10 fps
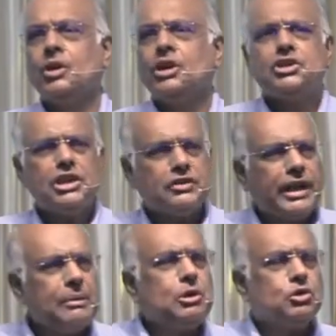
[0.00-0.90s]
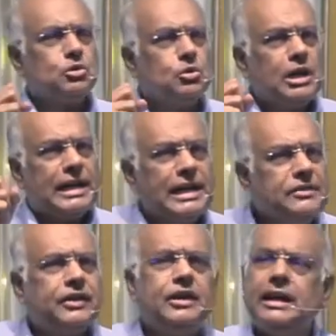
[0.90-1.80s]
She's able to live
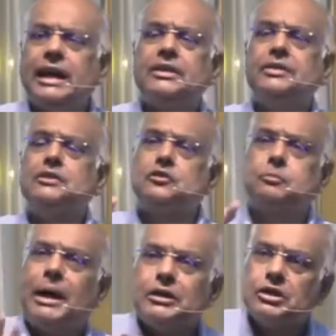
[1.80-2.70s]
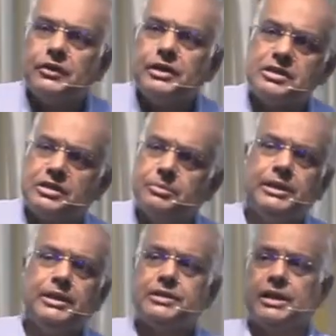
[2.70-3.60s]
her life in spite of her
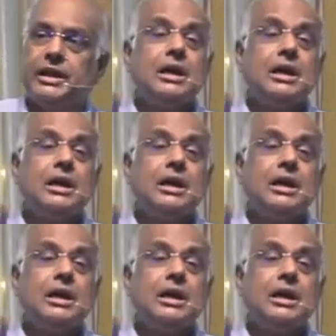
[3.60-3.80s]
disability